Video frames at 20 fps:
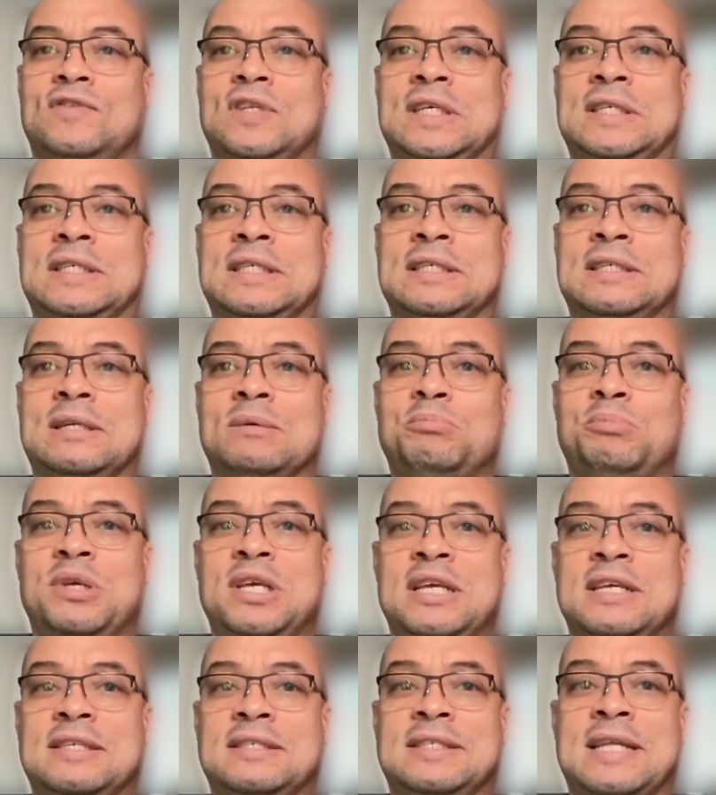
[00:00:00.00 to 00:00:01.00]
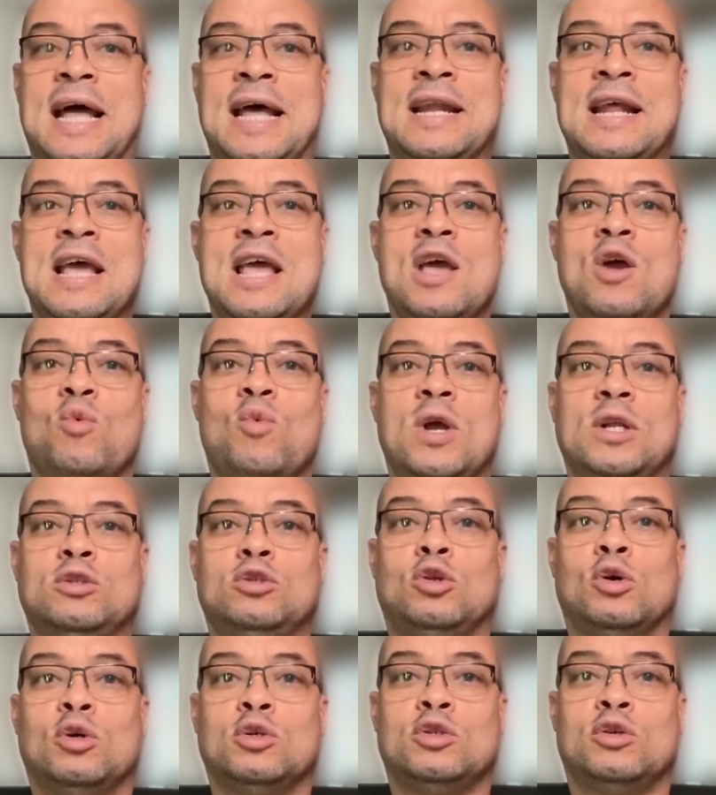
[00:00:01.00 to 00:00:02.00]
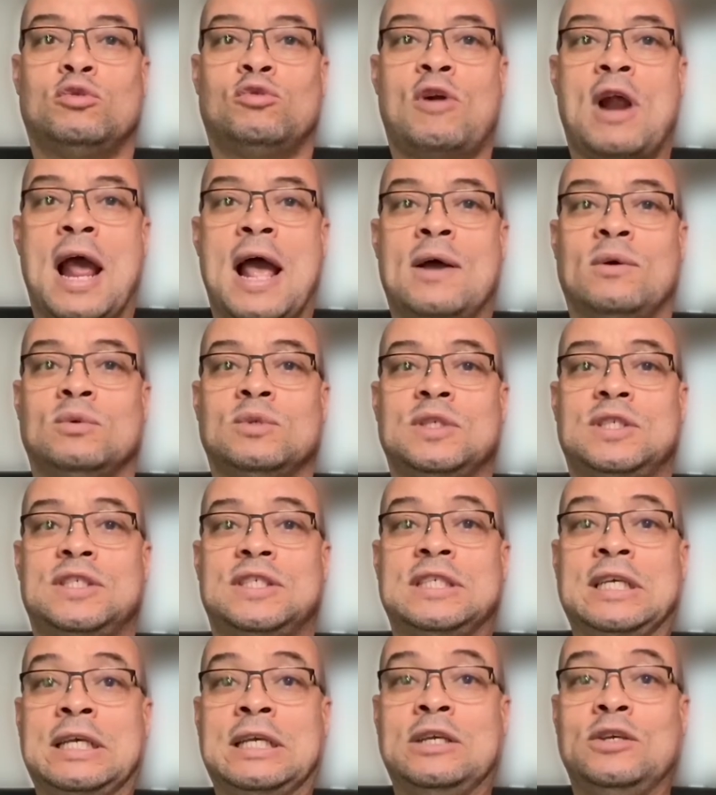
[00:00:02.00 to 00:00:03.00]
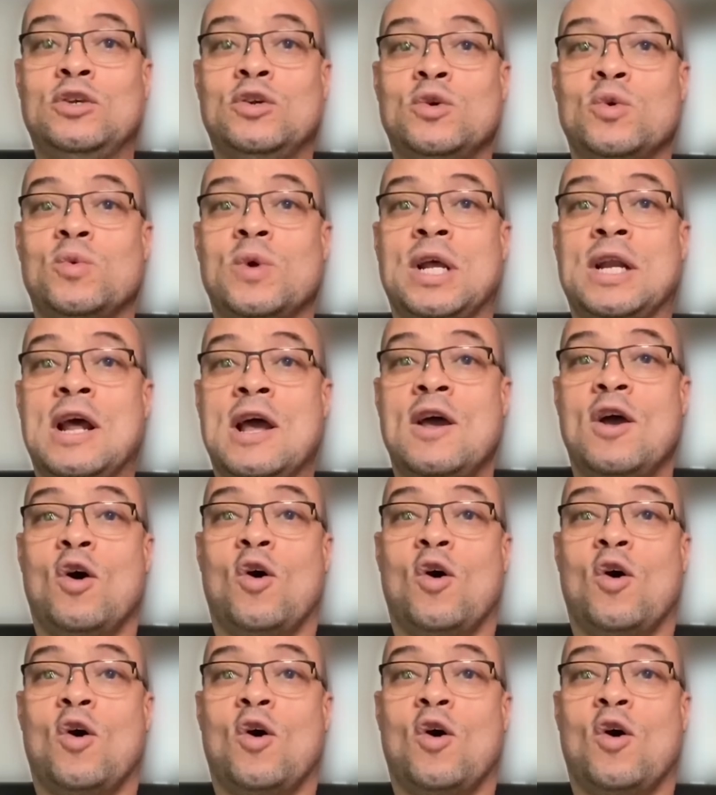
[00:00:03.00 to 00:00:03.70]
This is the peace that when those around see you with